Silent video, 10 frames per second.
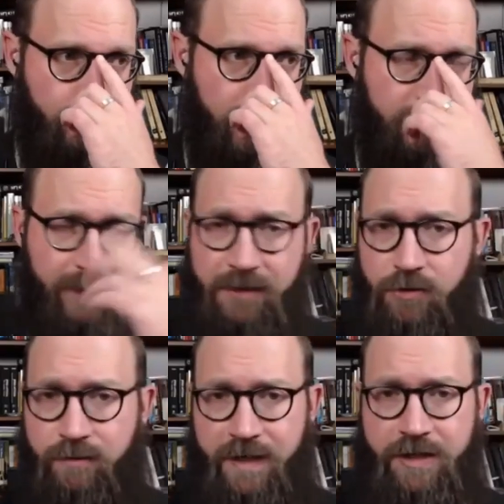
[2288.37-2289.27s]
And if that's
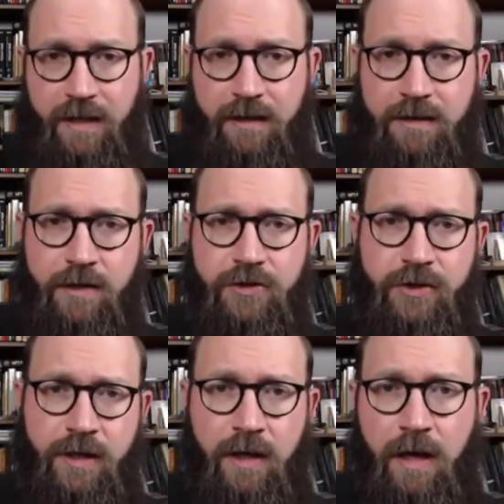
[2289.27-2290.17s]
true of ancient
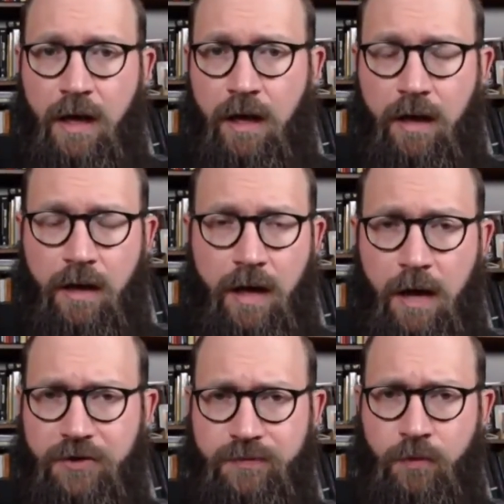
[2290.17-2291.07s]
Alexandria, uh,
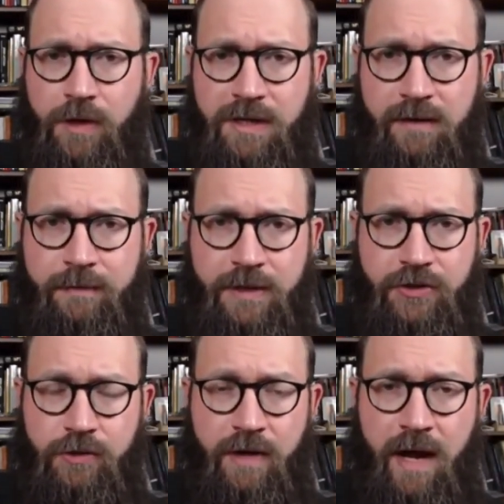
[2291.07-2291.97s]
how much more does that to be
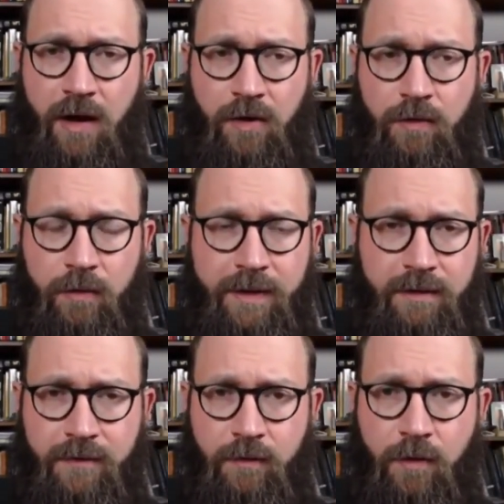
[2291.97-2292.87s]
true now, where we
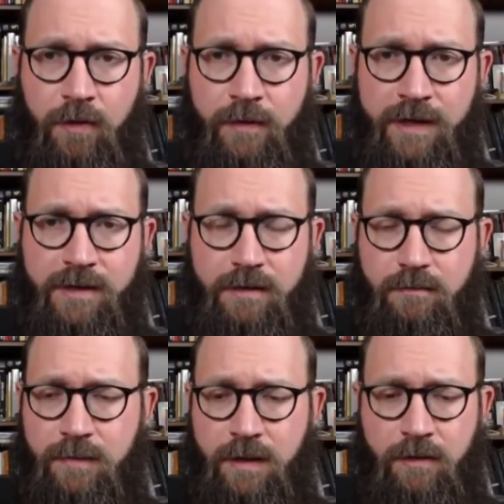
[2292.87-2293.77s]
live in a world that's
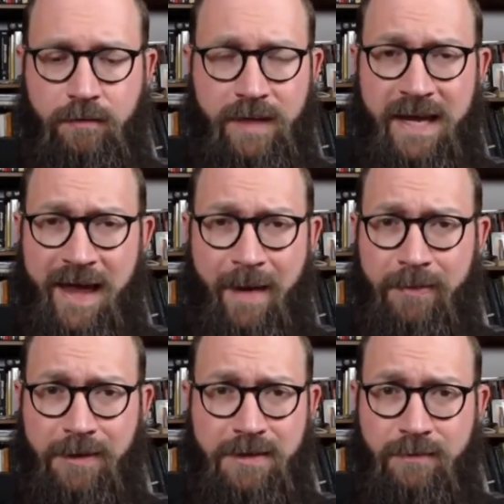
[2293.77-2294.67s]
you know late
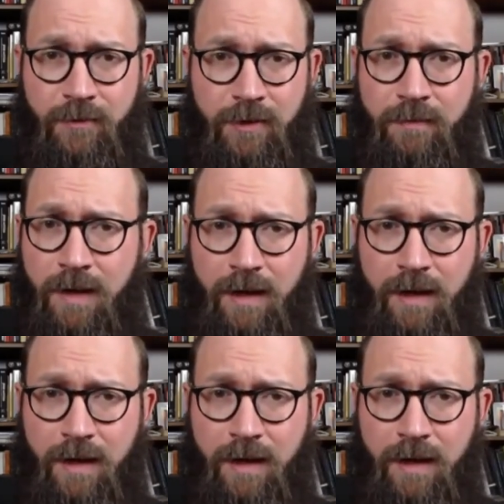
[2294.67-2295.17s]
capitalism, where